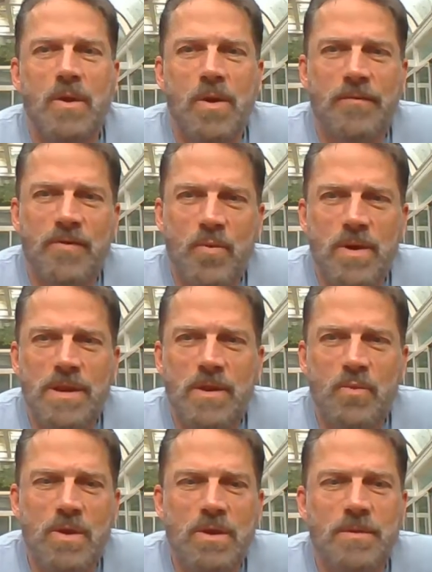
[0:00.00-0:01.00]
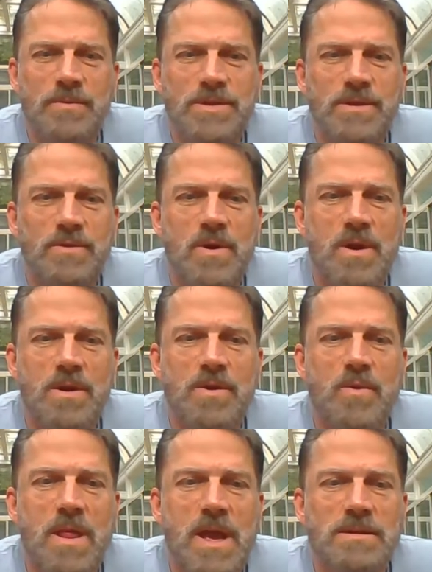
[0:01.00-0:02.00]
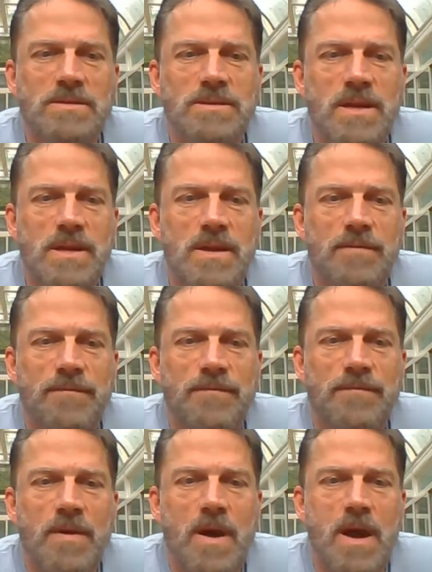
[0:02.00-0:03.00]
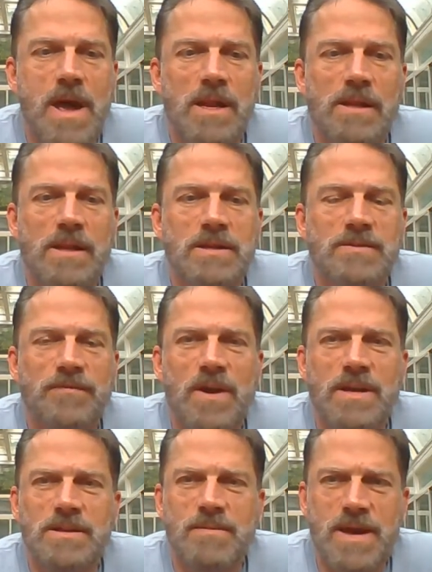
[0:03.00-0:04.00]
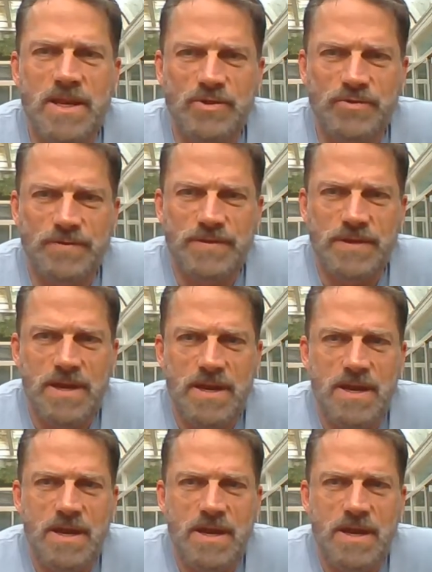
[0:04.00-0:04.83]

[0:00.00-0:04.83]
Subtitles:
Hello, everyone, and welcome to our new class, Data Analytics for IT Managers.